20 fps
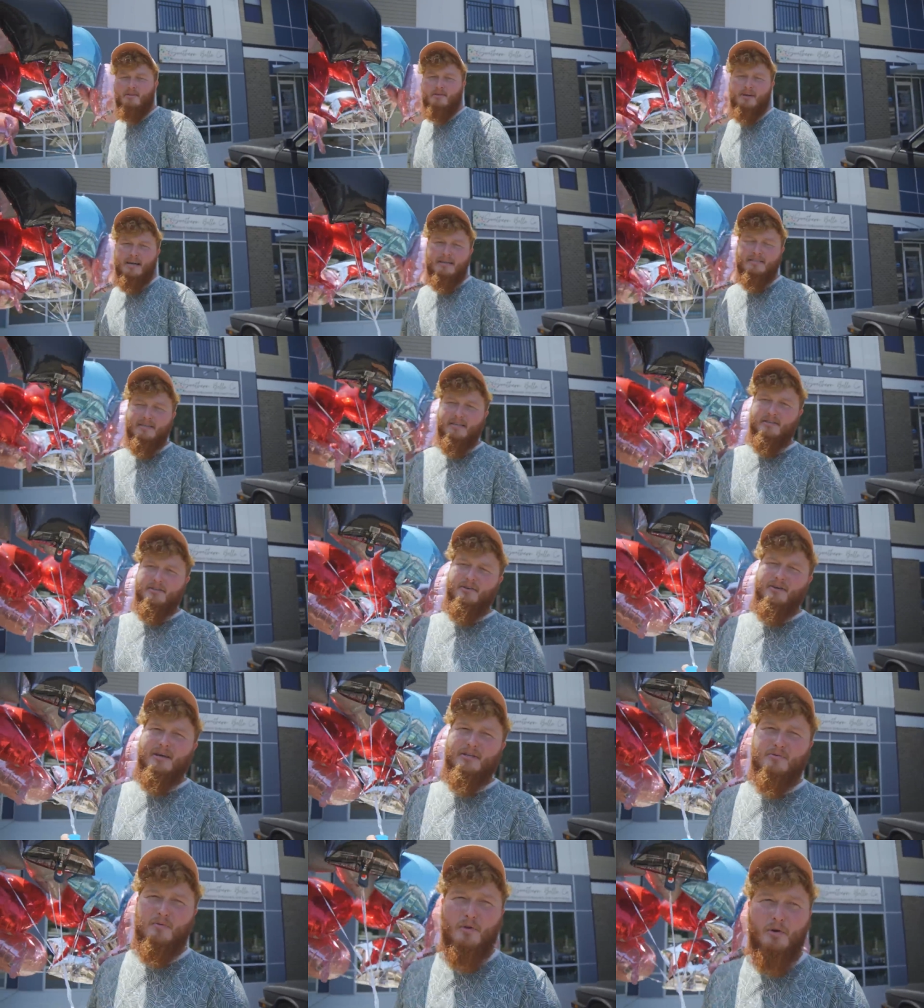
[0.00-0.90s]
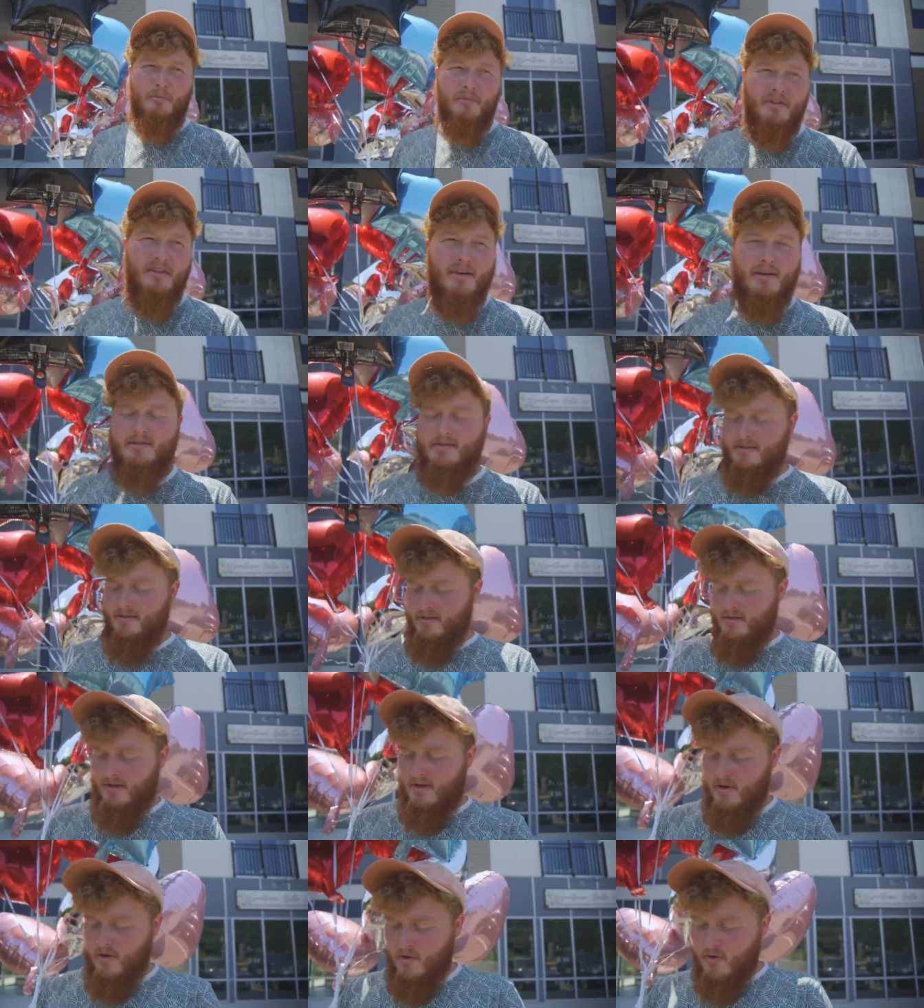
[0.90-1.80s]
You guys, you guys riddle me this.
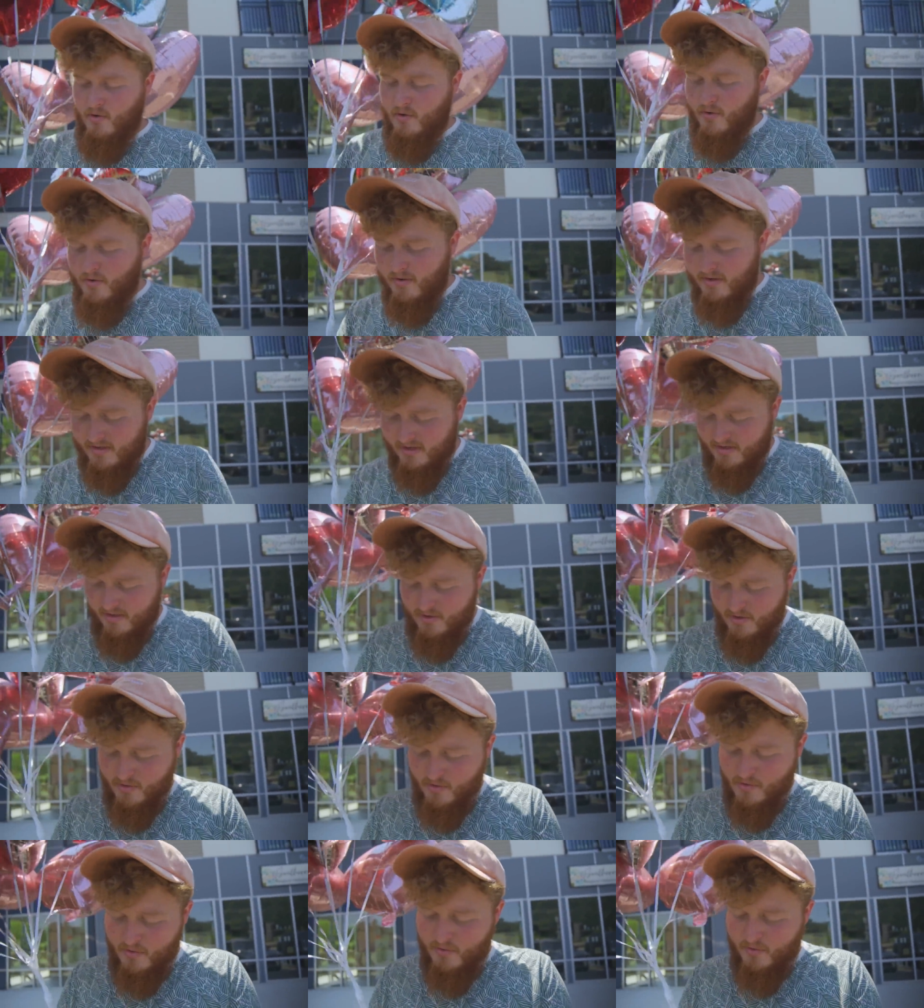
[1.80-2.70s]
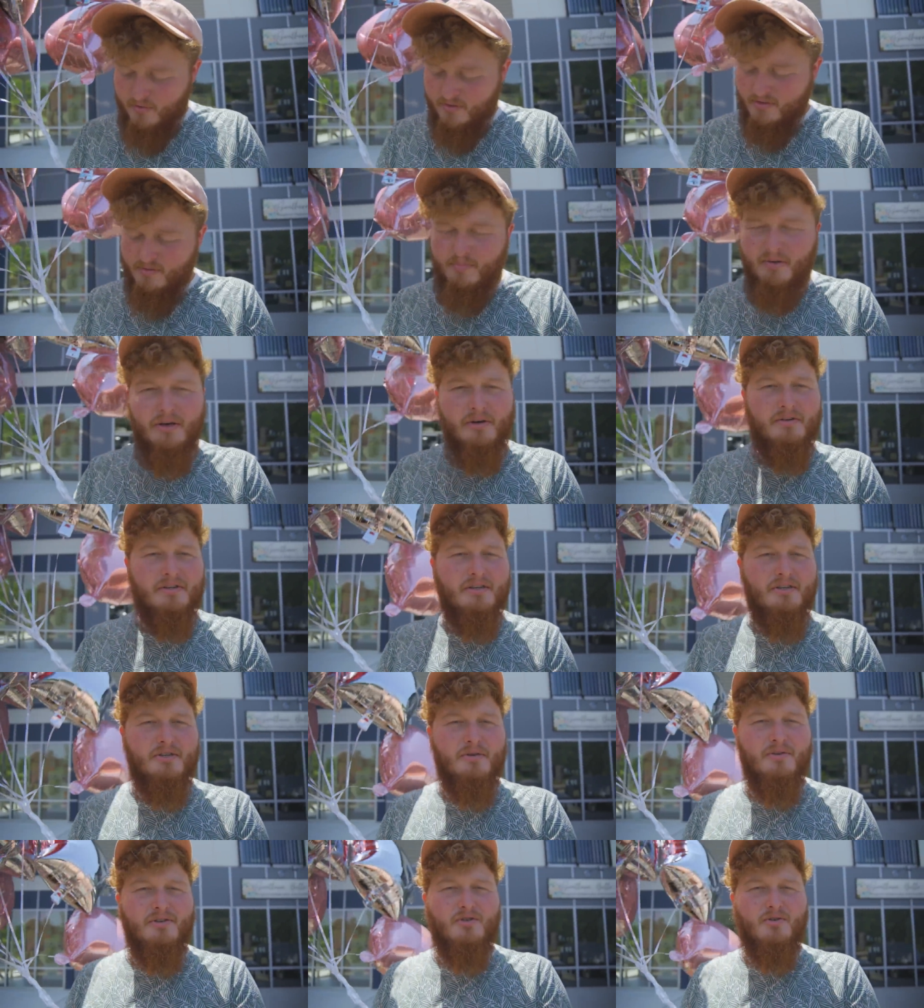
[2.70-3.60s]
Who, whose build
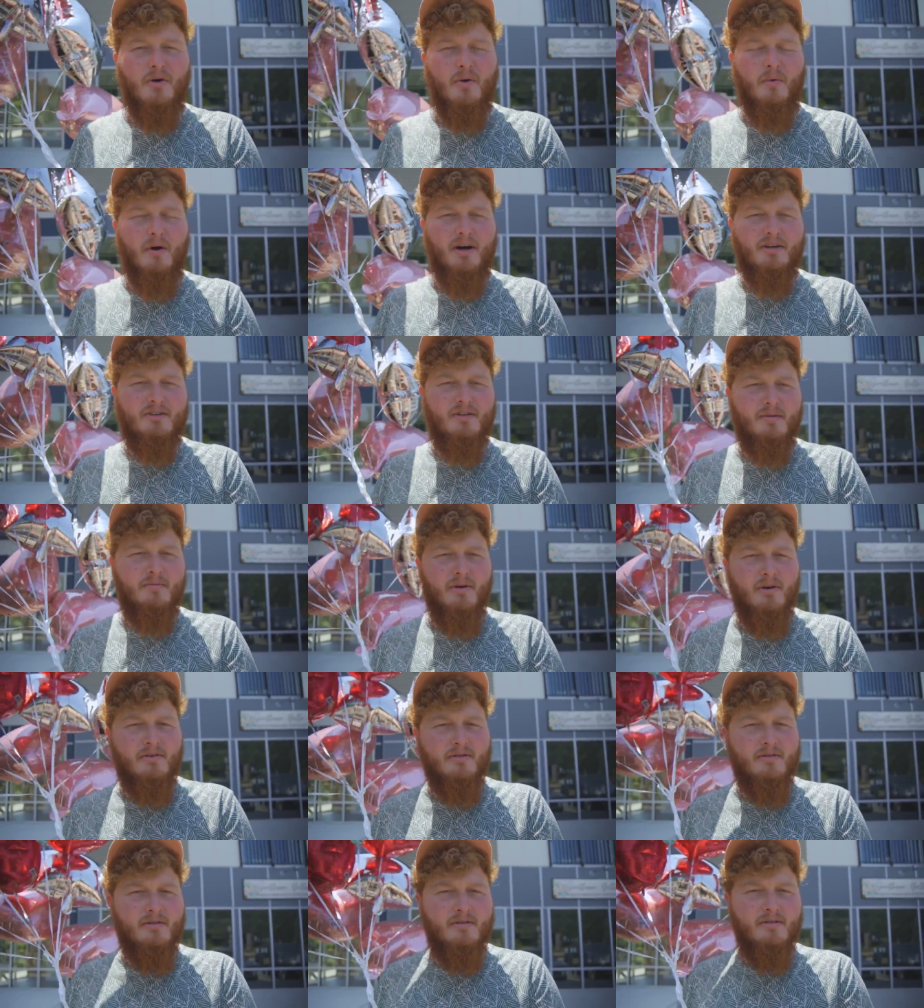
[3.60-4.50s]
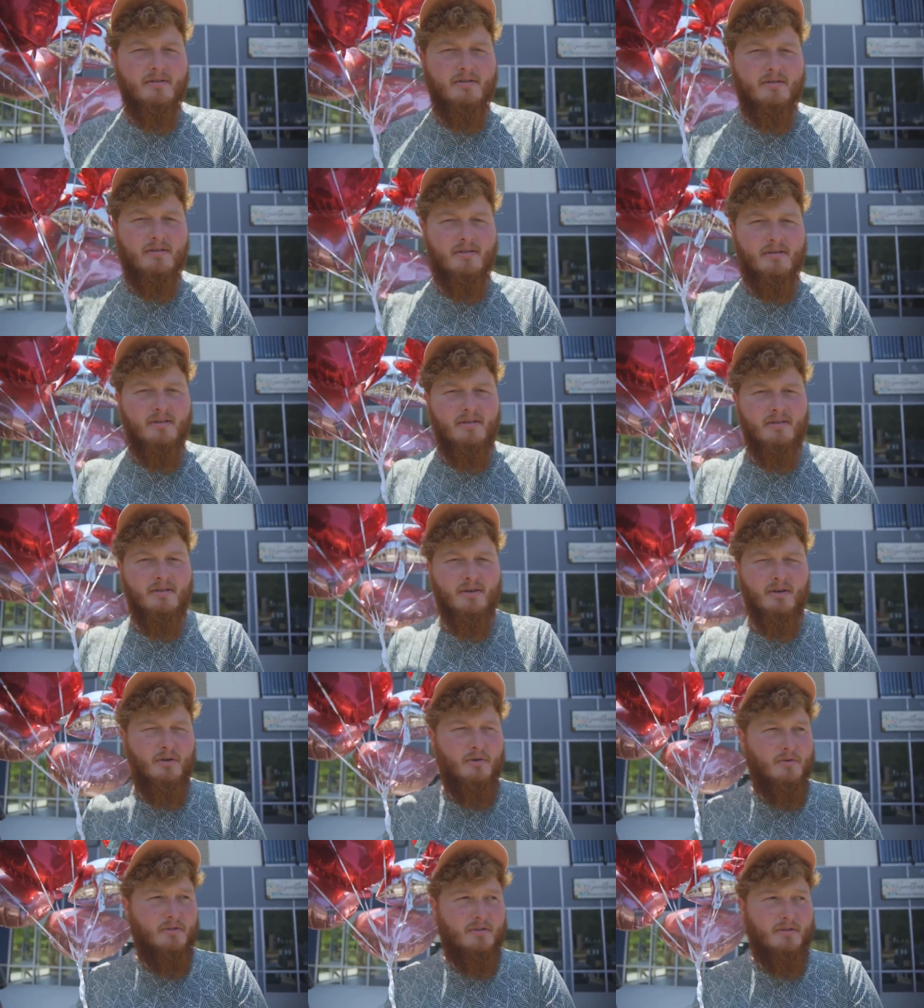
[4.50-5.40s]
did you enjoy watching the most?
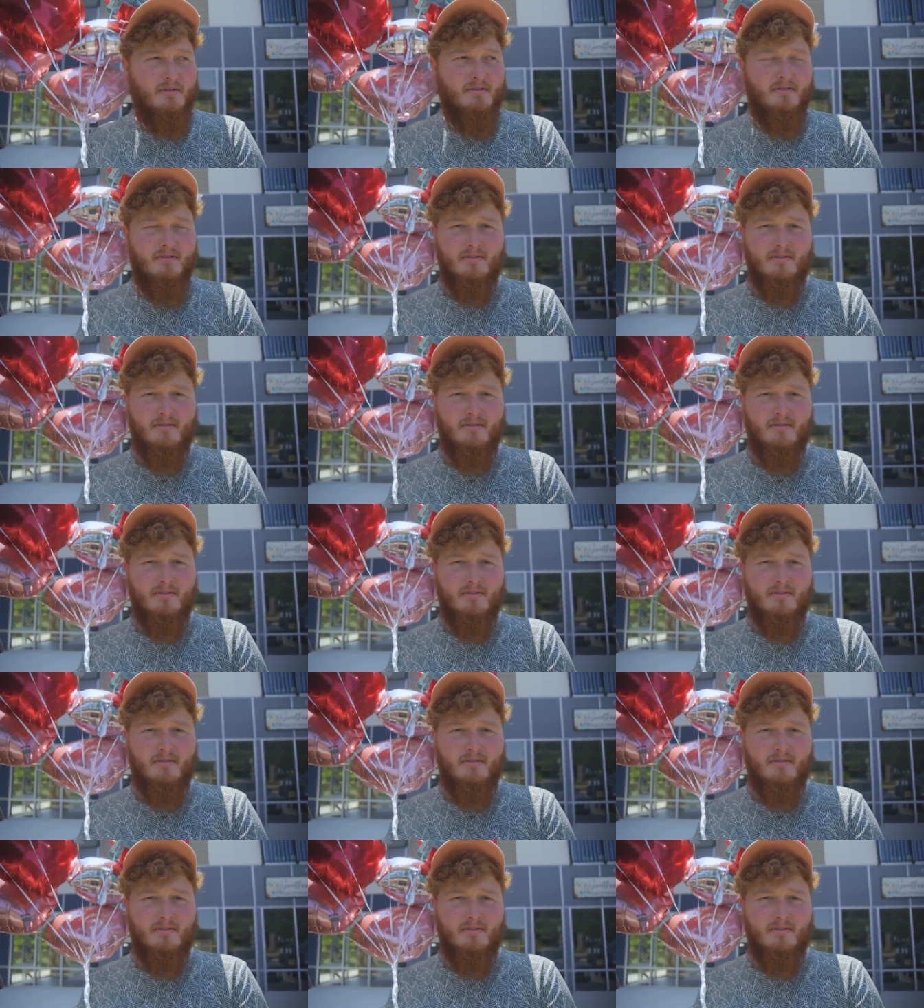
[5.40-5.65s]
Whose?